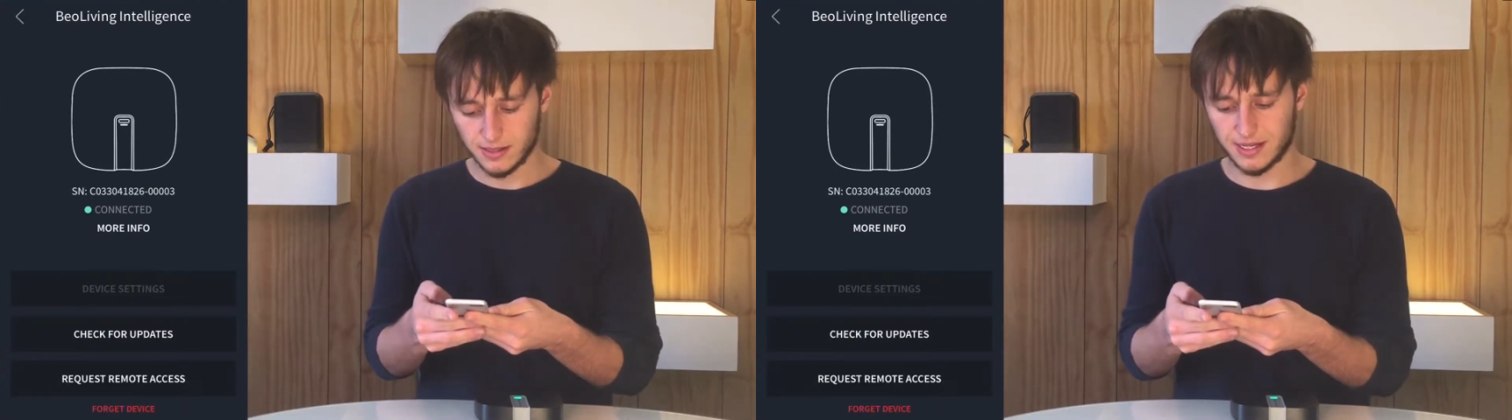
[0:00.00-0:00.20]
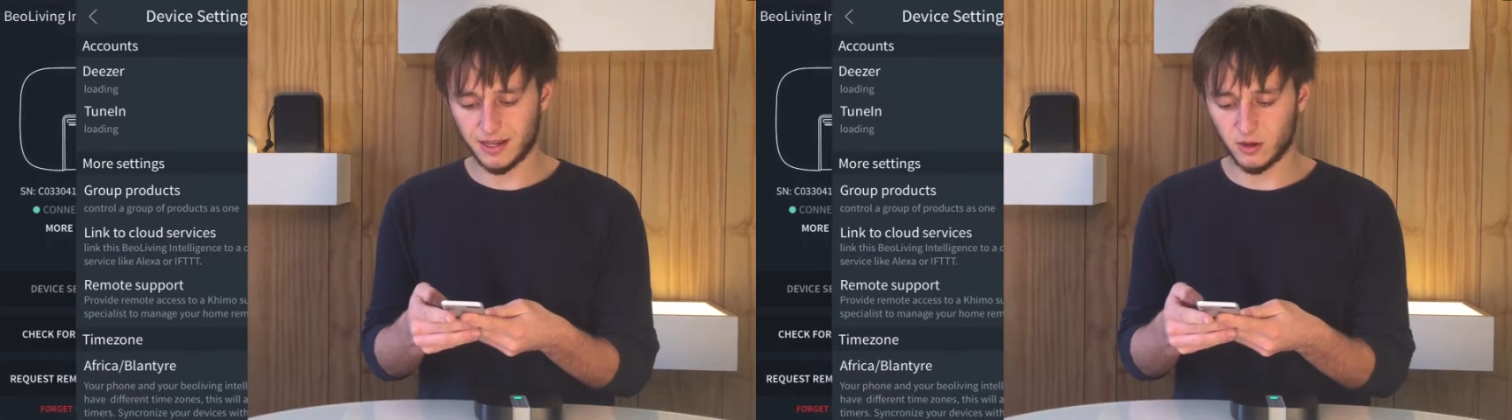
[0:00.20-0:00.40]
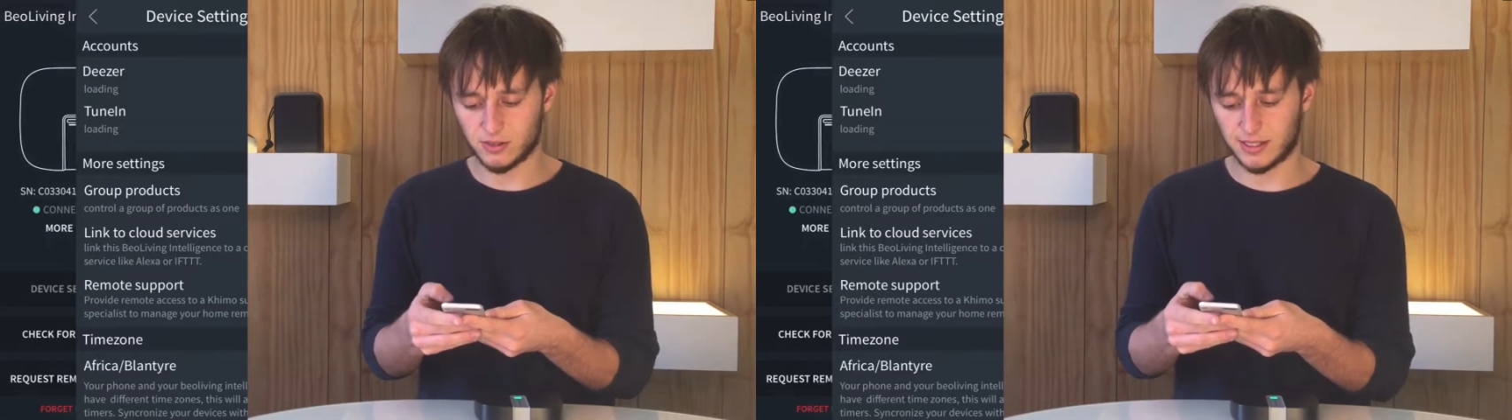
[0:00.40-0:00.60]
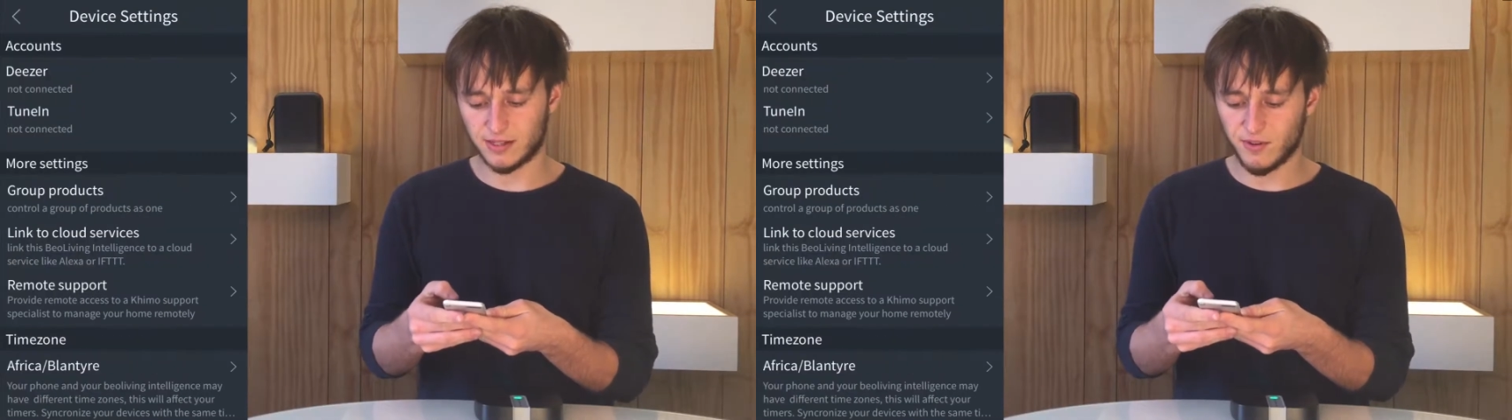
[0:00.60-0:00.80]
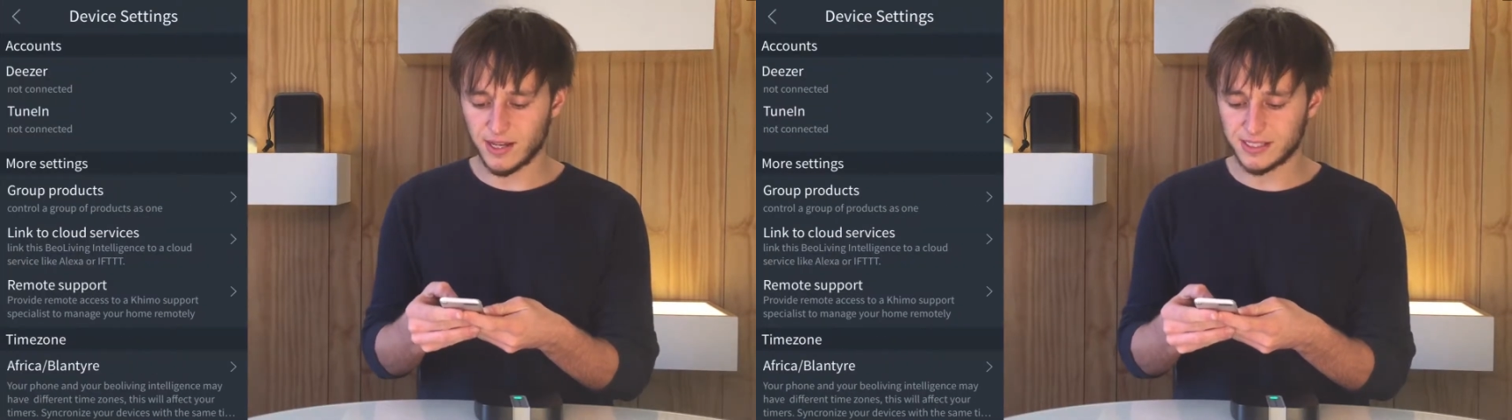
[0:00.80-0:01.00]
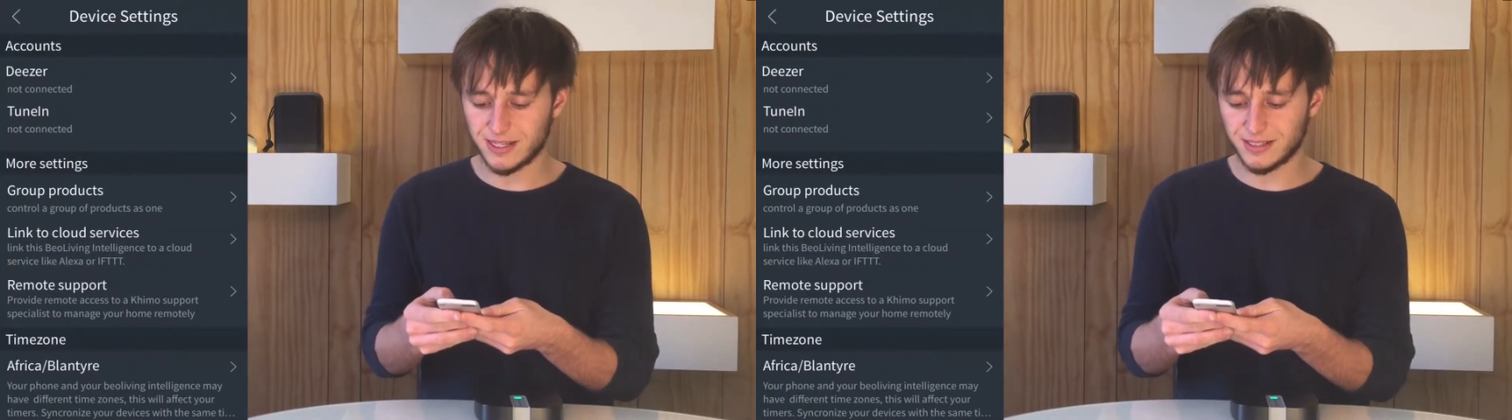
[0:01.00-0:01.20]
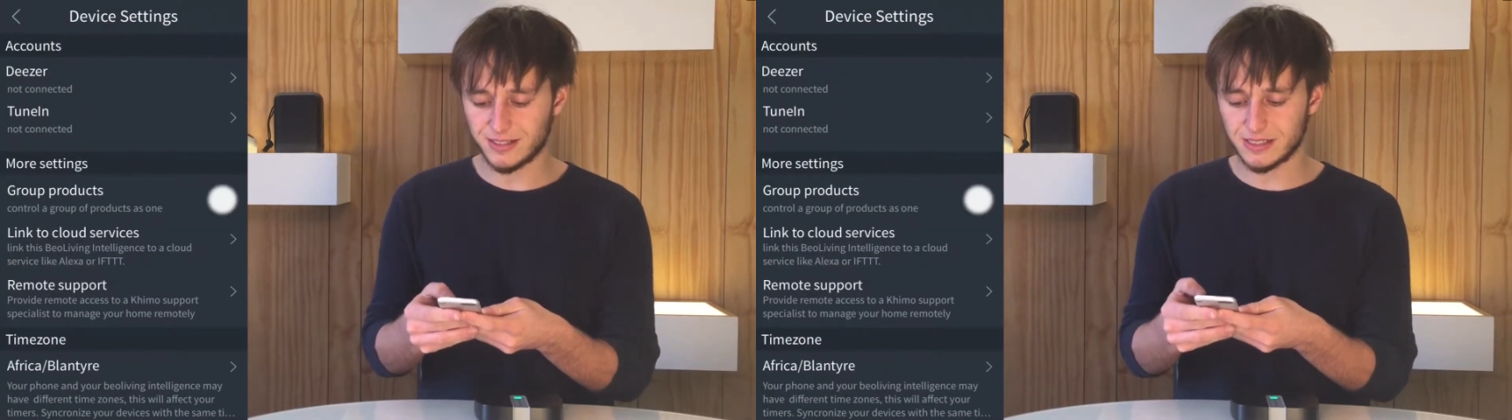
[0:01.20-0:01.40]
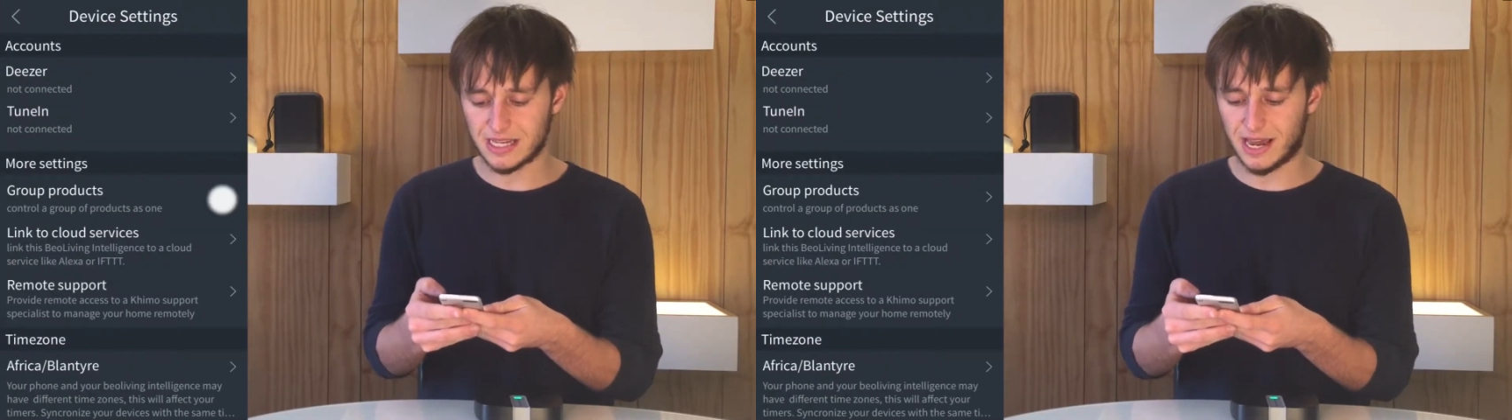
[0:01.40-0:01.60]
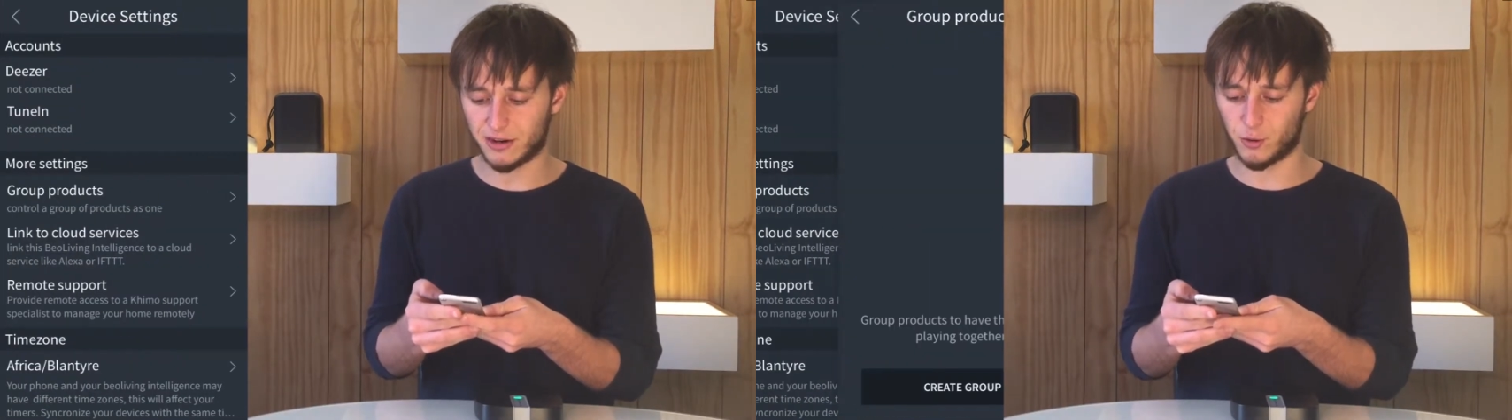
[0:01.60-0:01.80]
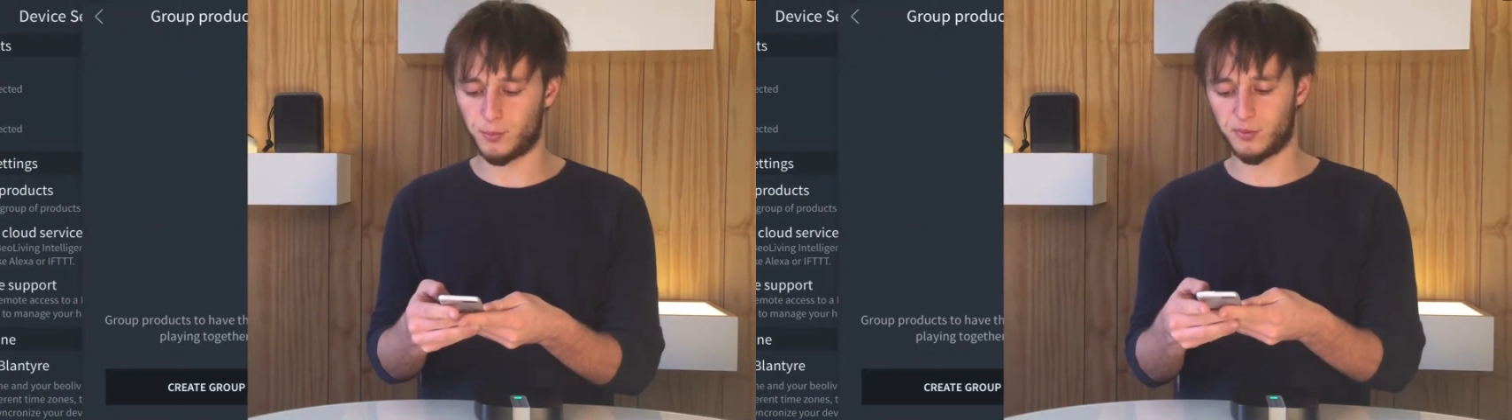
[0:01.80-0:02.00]
Then go to the Device Settings
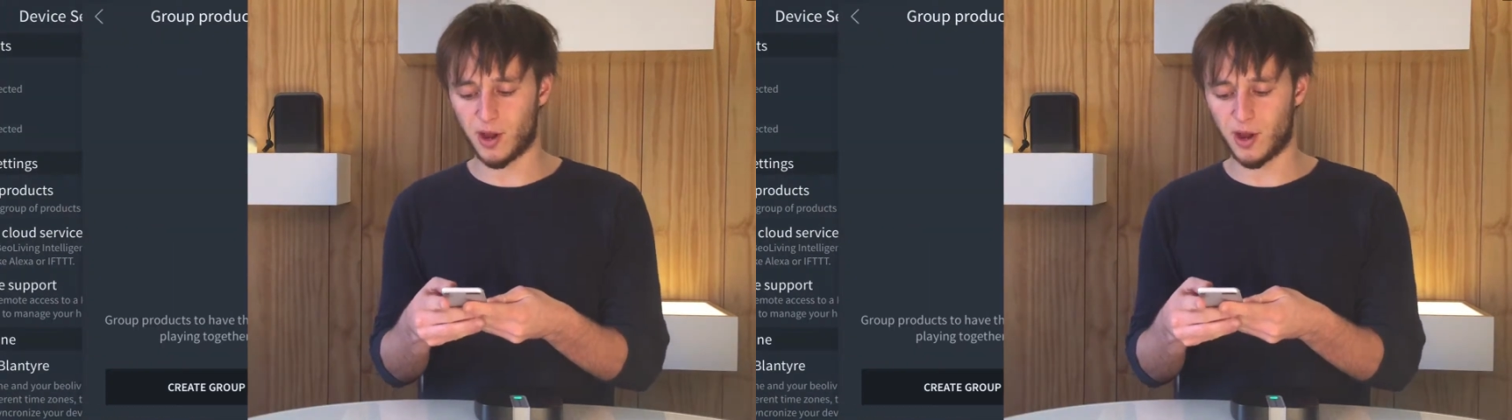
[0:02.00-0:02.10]
and Group